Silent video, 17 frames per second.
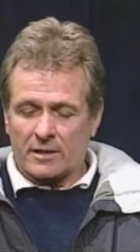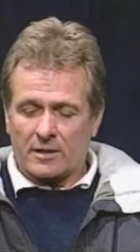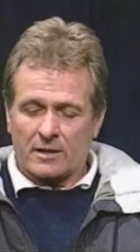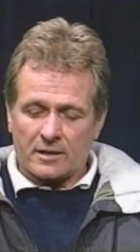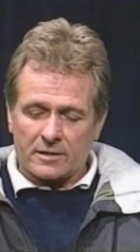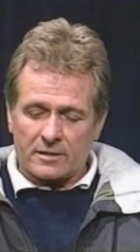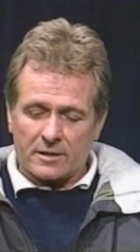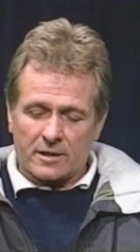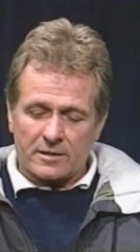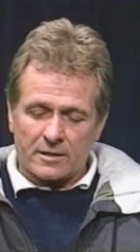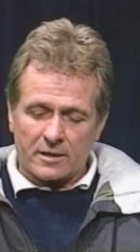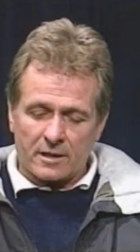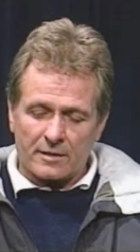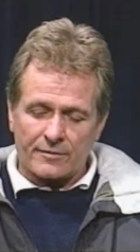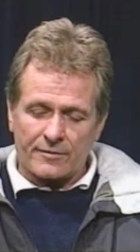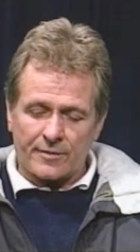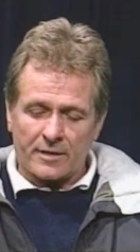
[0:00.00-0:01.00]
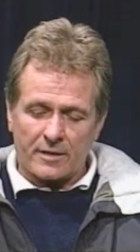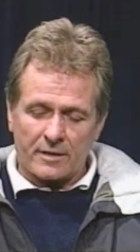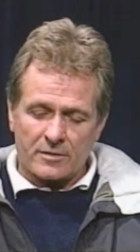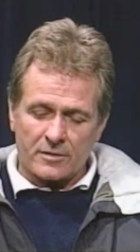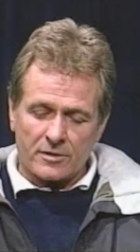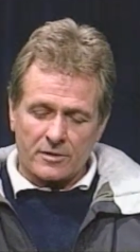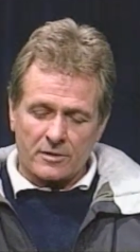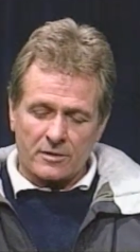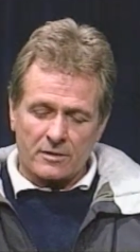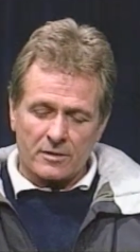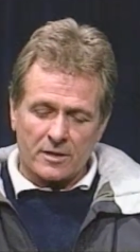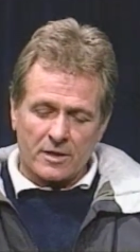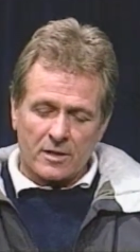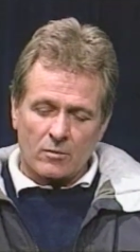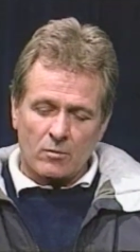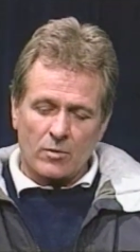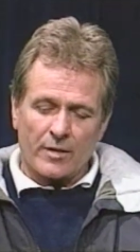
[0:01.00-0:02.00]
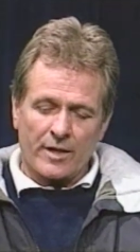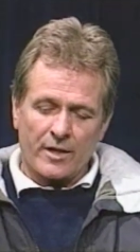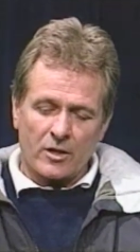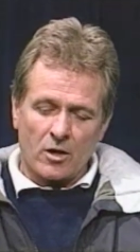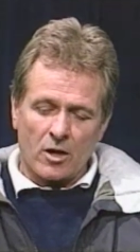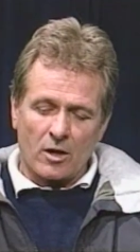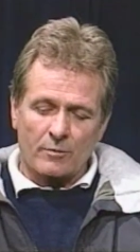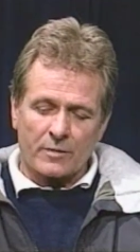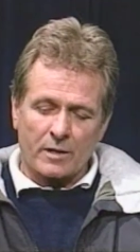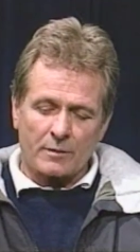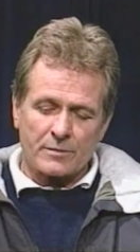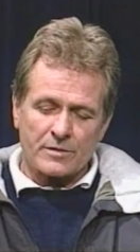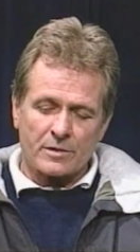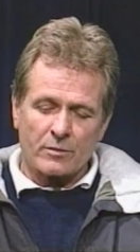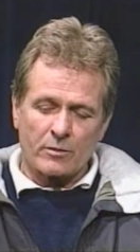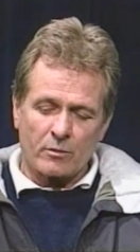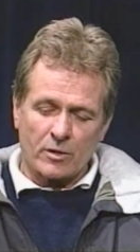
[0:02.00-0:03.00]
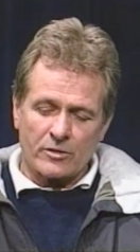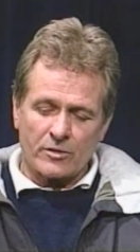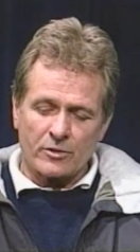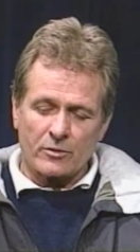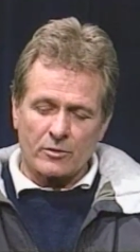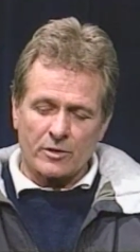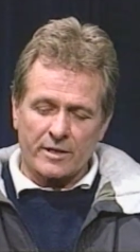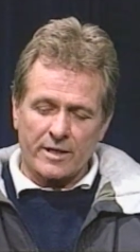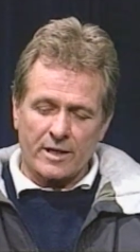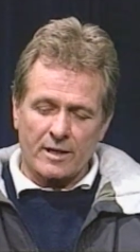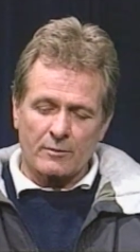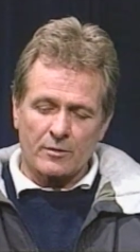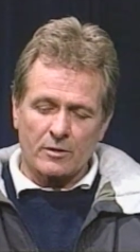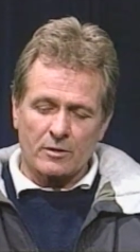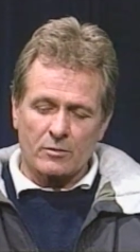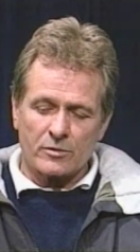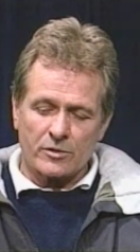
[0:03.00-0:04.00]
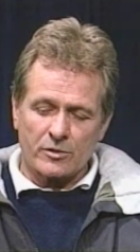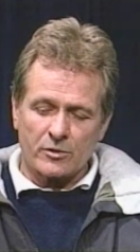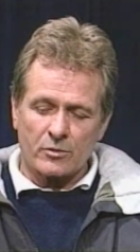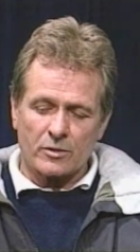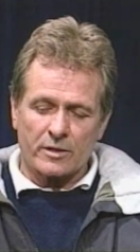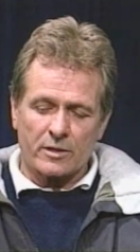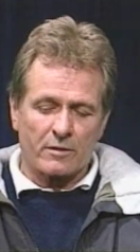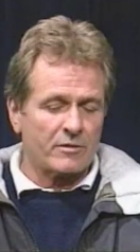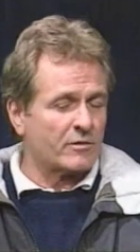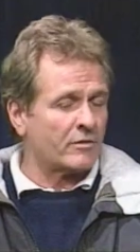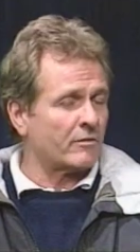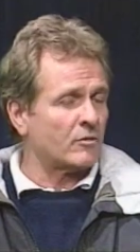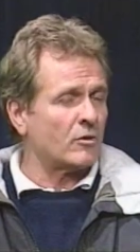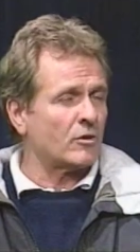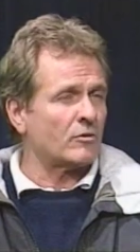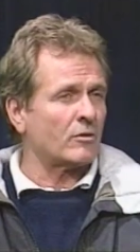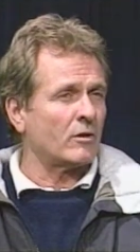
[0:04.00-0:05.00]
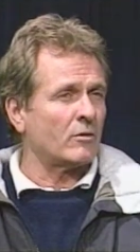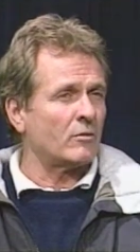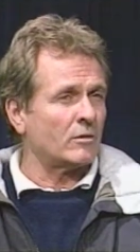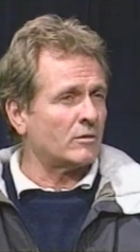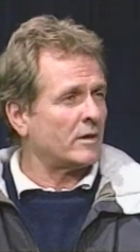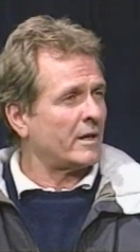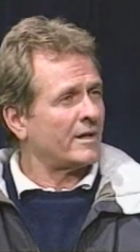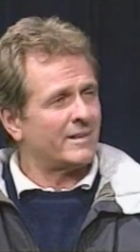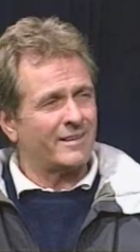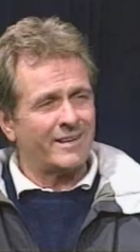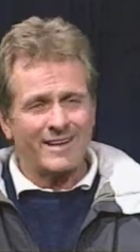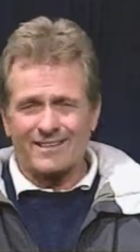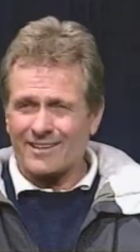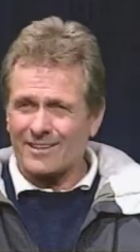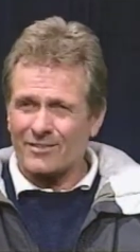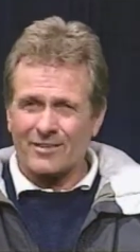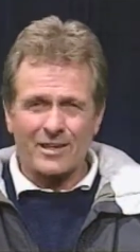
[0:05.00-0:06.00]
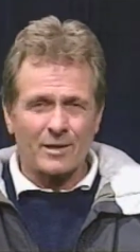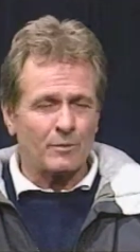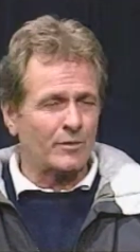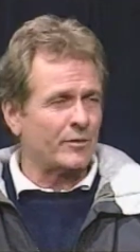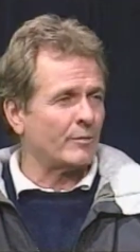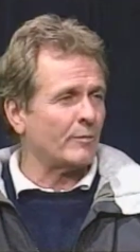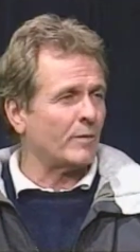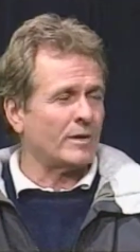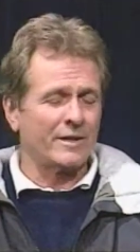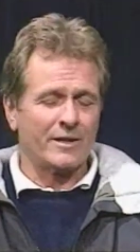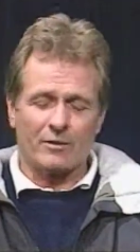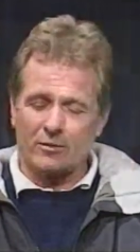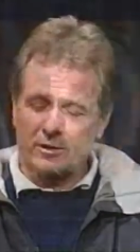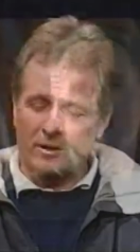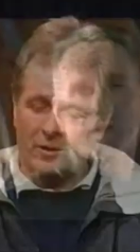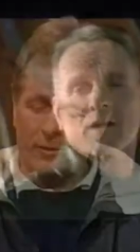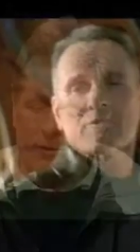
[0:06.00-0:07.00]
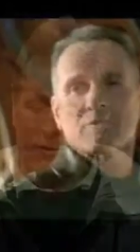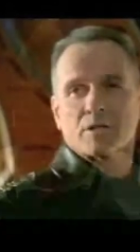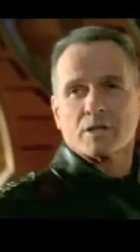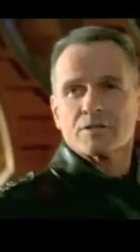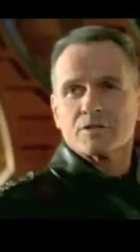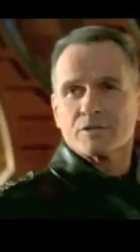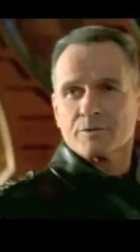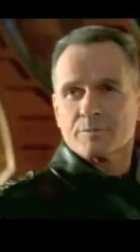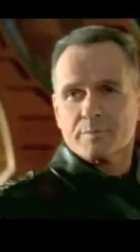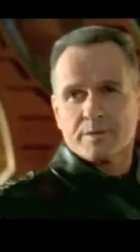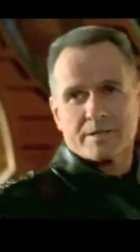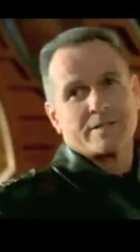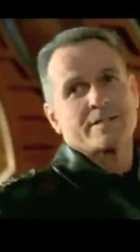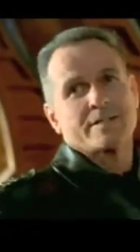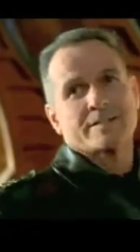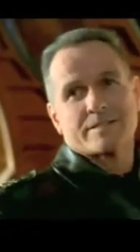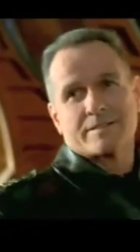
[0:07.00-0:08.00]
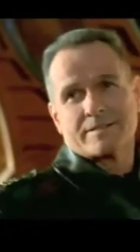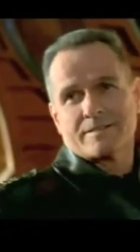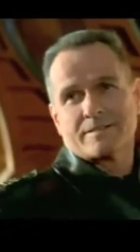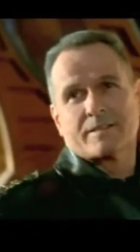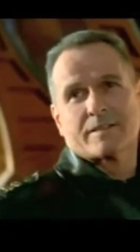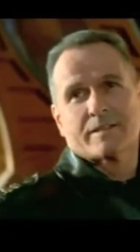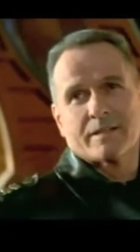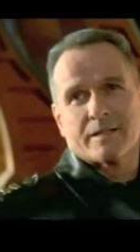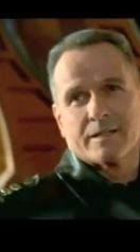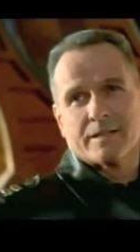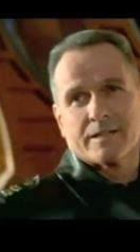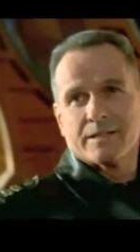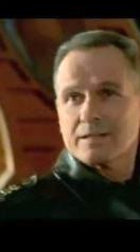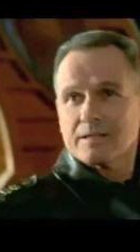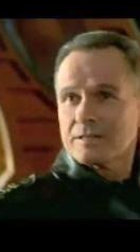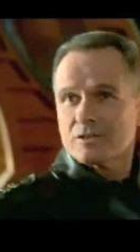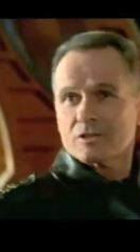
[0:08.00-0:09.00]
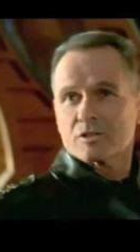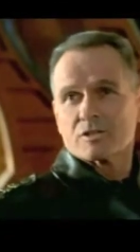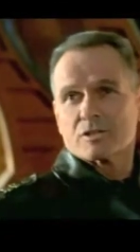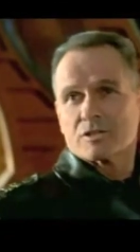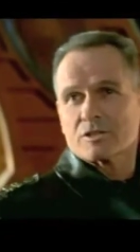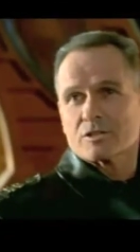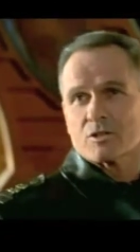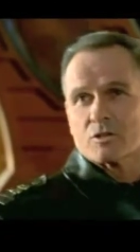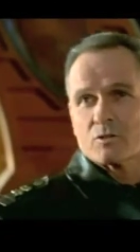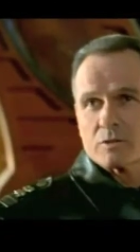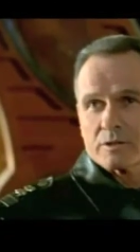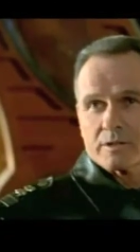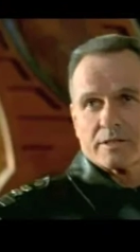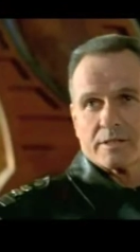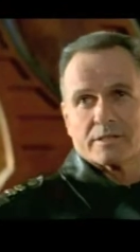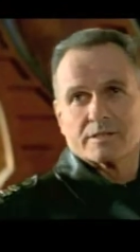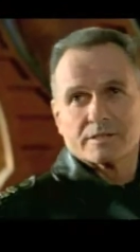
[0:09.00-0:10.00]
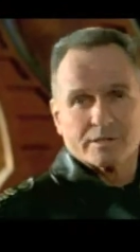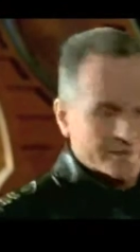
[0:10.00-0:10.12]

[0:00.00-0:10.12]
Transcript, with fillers: know. I, and I, I tell the fans, you know, when they called me up and said, "We want you to do a cameo," would you do a cameo? I said, "Of course I will." I didn't ask. I don't care about the money. I don't care about the part. I just will do it because I know the fans